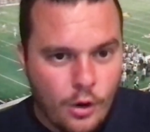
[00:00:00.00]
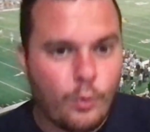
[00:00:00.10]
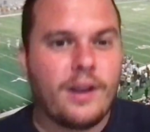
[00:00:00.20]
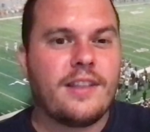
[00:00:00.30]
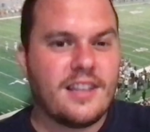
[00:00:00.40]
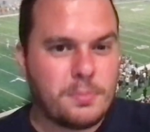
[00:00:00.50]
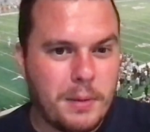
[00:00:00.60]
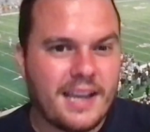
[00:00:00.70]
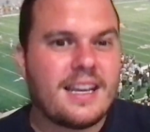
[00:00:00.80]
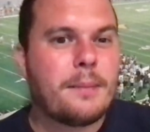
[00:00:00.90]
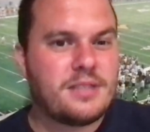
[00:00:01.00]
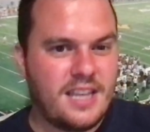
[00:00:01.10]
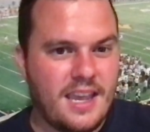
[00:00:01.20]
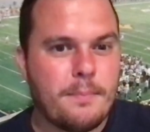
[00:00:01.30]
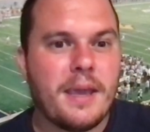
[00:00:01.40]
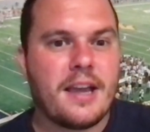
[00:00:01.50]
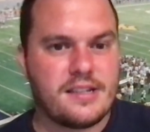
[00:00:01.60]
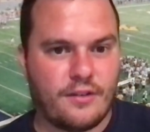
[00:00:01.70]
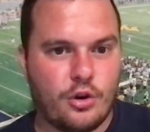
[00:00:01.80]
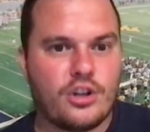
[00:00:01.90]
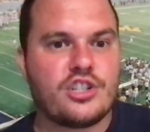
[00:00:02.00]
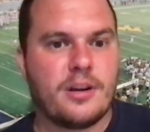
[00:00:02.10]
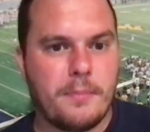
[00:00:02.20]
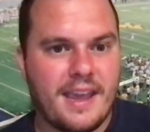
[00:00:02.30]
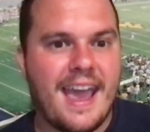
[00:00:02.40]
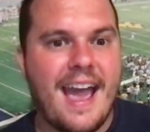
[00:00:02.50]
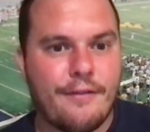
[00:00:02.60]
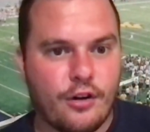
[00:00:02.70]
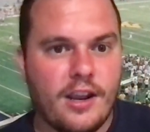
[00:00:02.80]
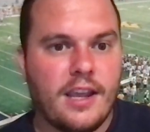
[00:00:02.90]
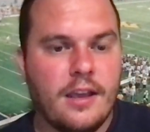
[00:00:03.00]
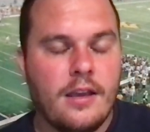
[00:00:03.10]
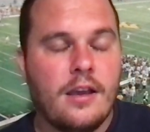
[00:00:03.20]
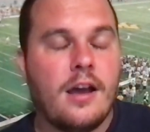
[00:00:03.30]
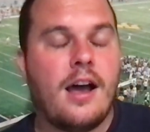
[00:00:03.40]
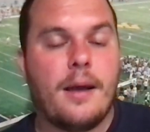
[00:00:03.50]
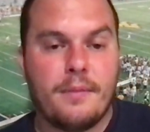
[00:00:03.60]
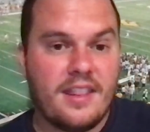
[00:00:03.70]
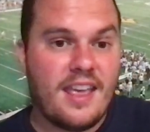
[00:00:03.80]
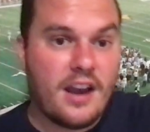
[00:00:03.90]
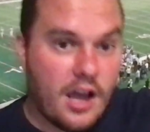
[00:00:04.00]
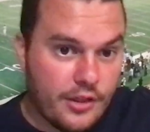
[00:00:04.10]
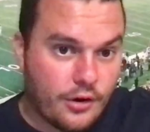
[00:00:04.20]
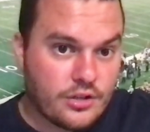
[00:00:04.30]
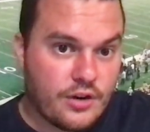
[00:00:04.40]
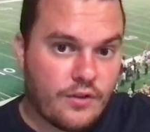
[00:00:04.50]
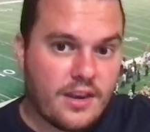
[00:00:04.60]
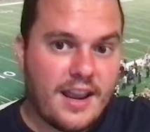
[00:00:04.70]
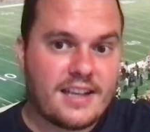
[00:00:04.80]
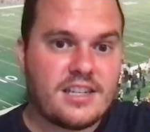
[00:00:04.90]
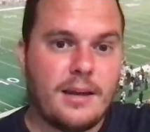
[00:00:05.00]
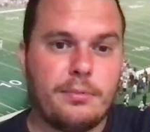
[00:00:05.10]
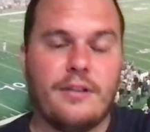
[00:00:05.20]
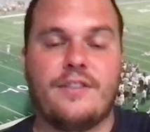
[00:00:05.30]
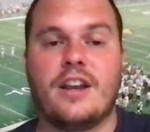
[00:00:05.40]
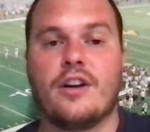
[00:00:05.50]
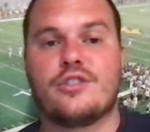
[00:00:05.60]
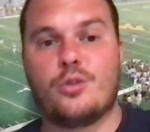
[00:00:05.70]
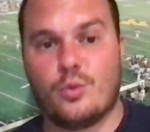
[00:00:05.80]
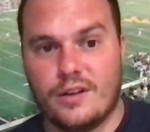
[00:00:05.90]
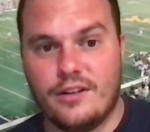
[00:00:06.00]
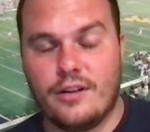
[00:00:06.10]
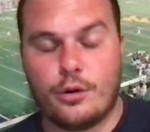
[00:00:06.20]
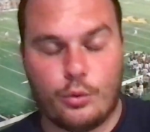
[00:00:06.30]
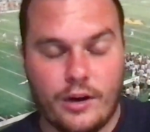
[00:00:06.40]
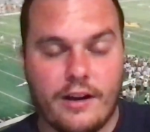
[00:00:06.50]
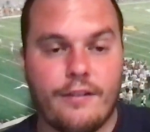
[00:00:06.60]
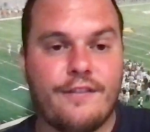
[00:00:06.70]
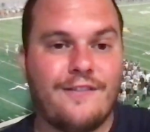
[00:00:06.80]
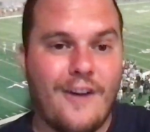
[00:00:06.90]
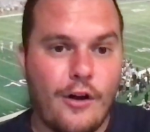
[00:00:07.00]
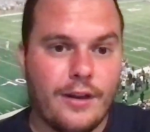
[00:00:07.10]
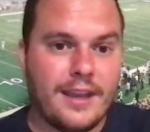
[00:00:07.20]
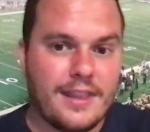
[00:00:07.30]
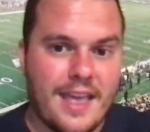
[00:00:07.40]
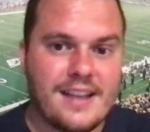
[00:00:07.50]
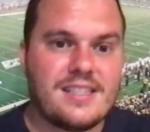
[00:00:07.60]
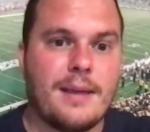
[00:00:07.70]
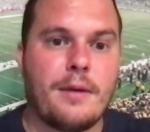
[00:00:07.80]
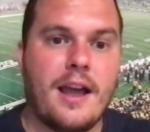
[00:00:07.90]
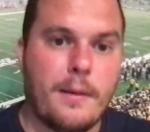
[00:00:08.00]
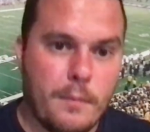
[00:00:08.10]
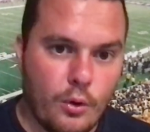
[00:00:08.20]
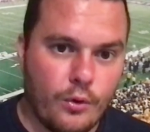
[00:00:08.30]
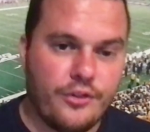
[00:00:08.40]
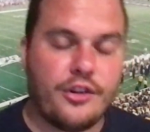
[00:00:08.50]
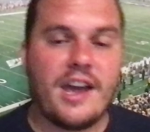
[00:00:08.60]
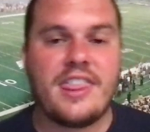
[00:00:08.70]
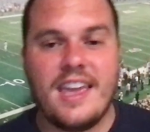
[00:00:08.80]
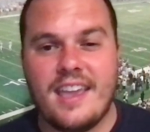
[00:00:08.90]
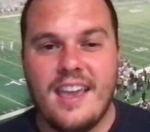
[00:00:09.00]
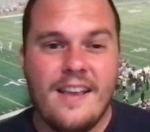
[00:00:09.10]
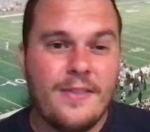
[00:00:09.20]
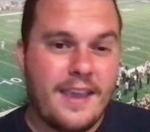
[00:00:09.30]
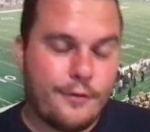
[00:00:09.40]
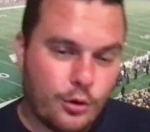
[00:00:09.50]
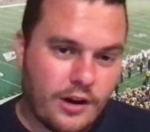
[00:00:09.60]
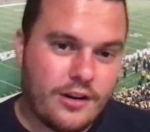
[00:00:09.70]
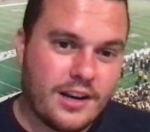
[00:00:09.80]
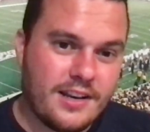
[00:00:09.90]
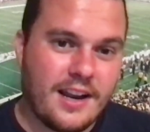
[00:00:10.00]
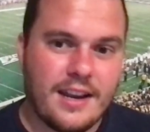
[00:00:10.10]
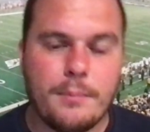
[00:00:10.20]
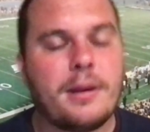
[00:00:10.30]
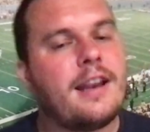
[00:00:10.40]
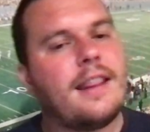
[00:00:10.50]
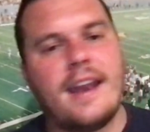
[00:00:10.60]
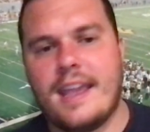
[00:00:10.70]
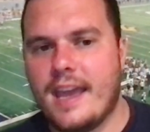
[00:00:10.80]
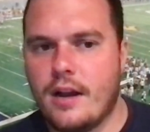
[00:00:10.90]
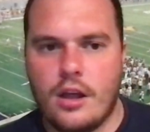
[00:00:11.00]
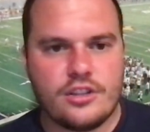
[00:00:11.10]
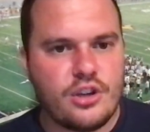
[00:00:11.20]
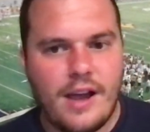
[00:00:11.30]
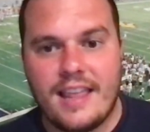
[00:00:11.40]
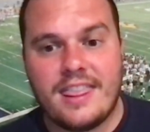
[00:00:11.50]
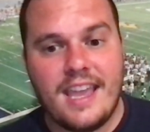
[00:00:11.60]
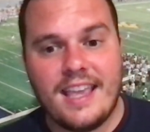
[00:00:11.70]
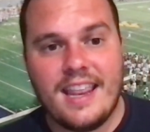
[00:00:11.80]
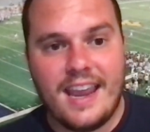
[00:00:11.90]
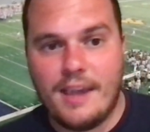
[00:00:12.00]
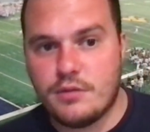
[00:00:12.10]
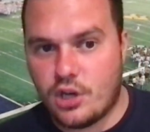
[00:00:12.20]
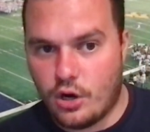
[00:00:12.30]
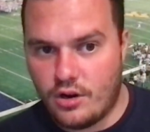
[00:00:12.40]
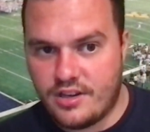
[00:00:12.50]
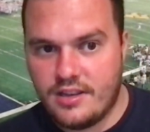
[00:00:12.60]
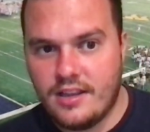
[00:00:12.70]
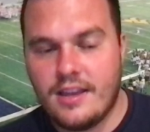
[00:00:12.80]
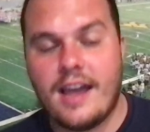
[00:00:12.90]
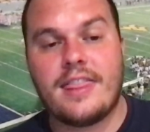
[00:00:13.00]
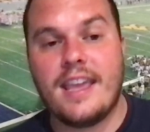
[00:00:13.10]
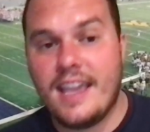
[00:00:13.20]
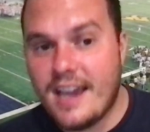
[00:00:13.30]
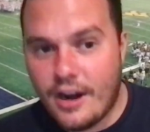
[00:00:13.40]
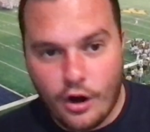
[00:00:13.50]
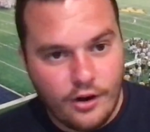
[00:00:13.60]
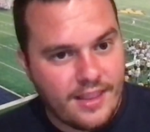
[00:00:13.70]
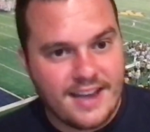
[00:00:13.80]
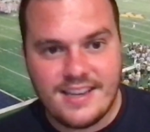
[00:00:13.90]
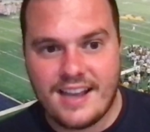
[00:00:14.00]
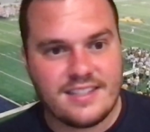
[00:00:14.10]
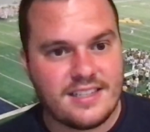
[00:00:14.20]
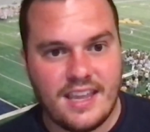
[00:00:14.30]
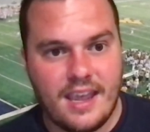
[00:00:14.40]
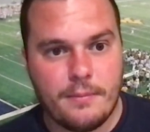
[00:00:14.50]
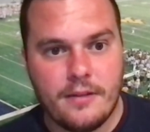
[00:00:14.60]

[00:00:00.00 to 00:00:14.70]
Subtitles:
really this picked up steam because of Christian McCaffrey, and then others over the next couple of years, Greer falling in that same kind of mold. So I think if Greer could have done it, but then again, also I think that he was hurt. I think he got hurt in that Texas game.